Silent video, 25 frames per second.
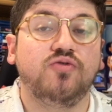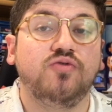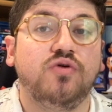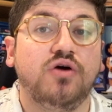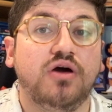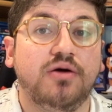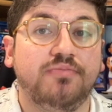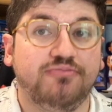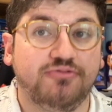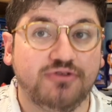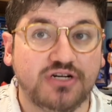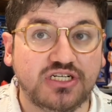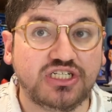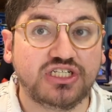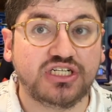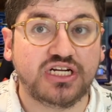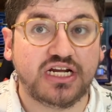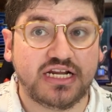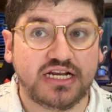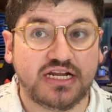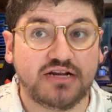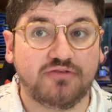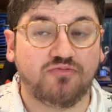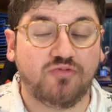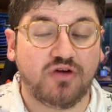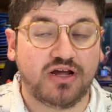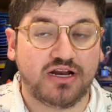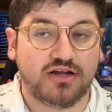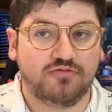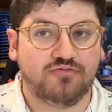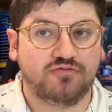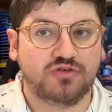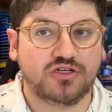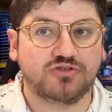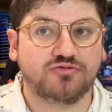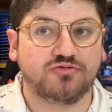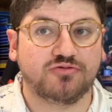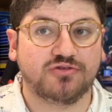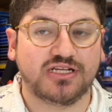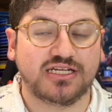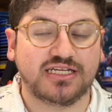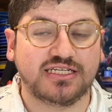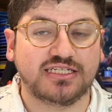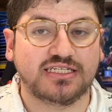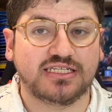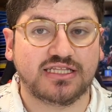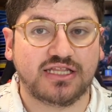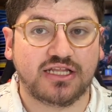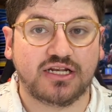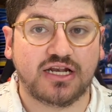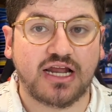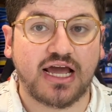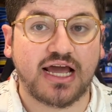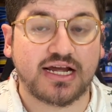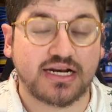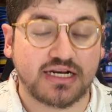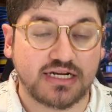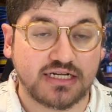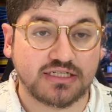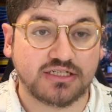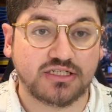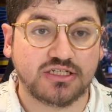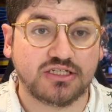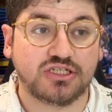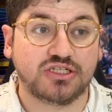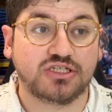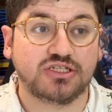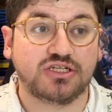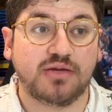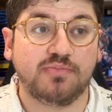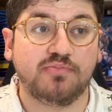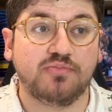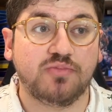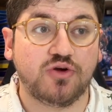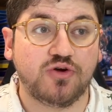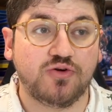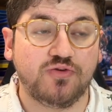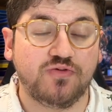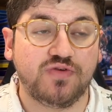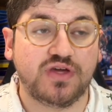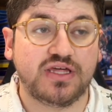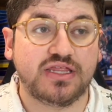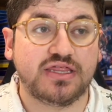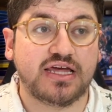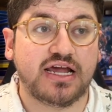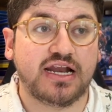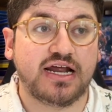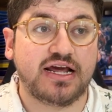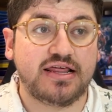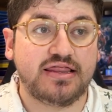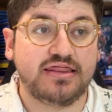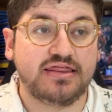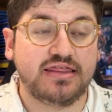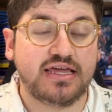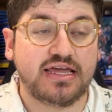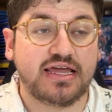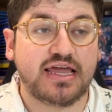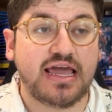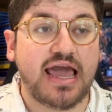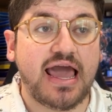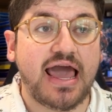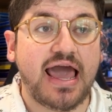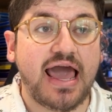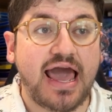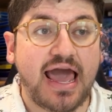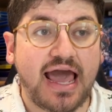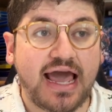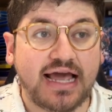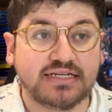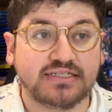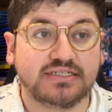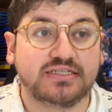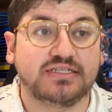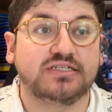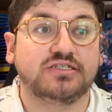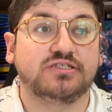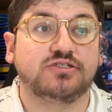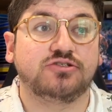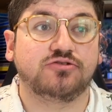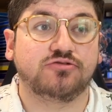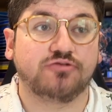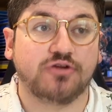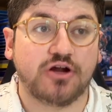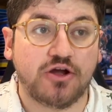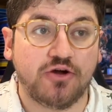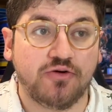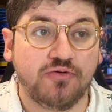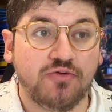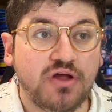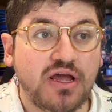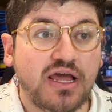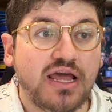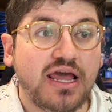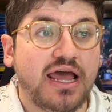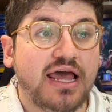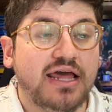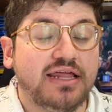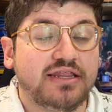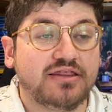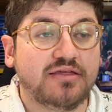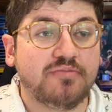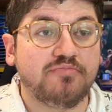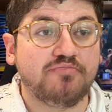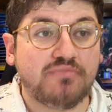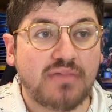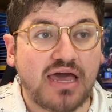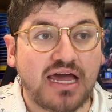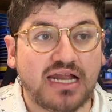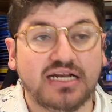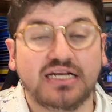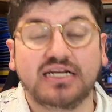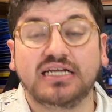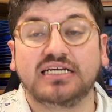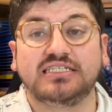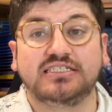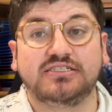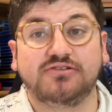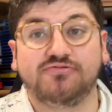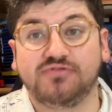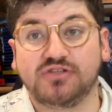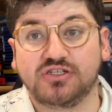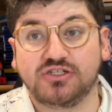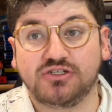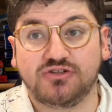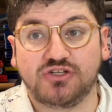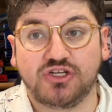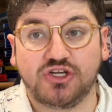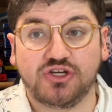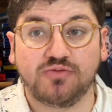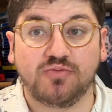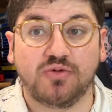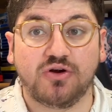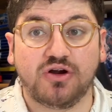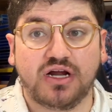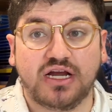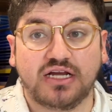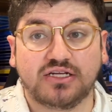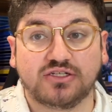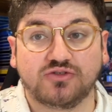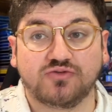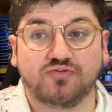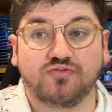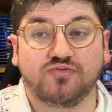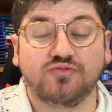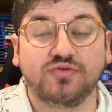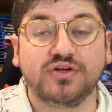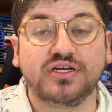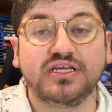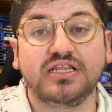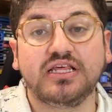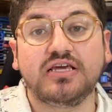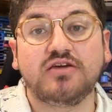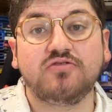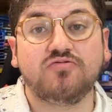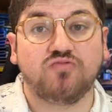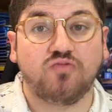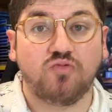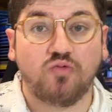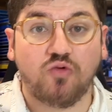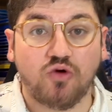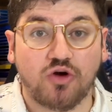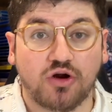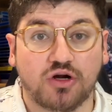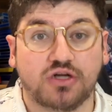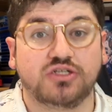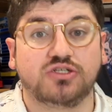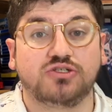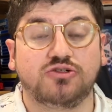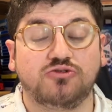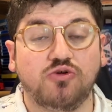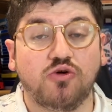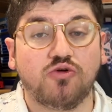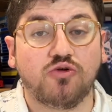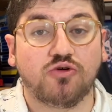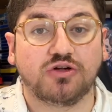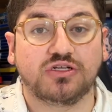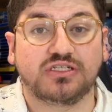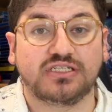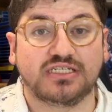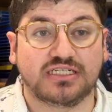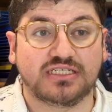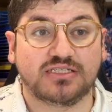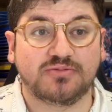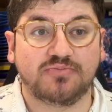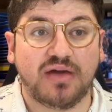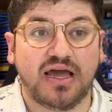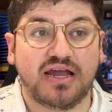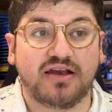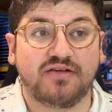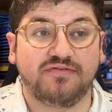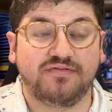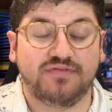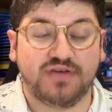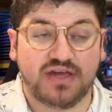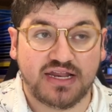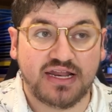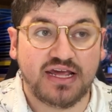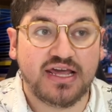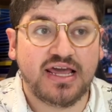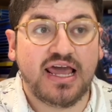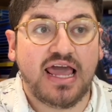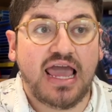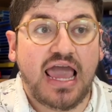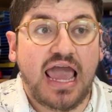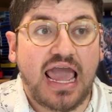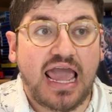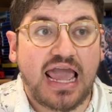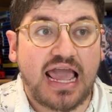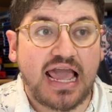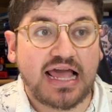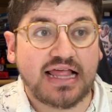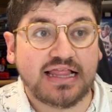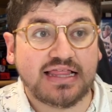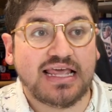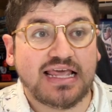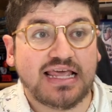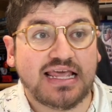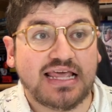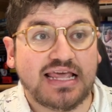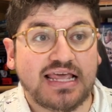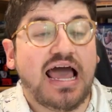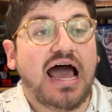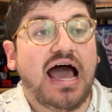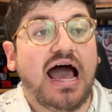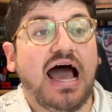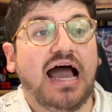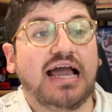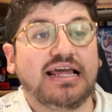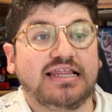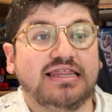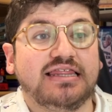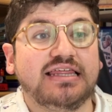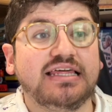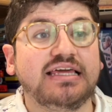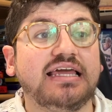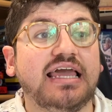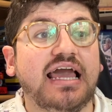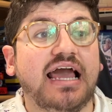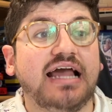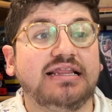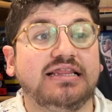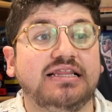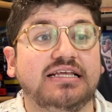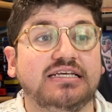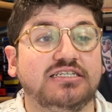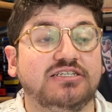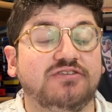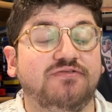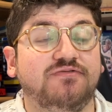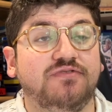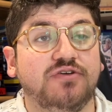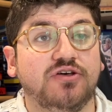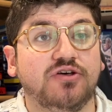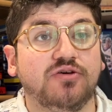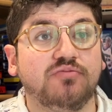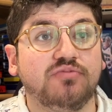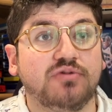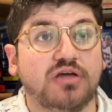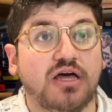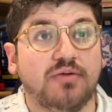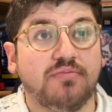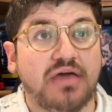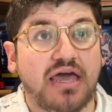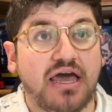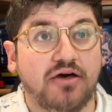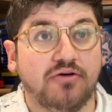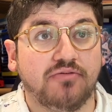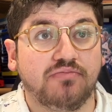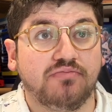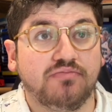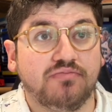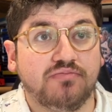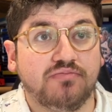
appreciated when it was released in the 90s. This is a movie that I think as it has grown, the meta-ness of this humor has really worked towards its benefit. And I think had this film come out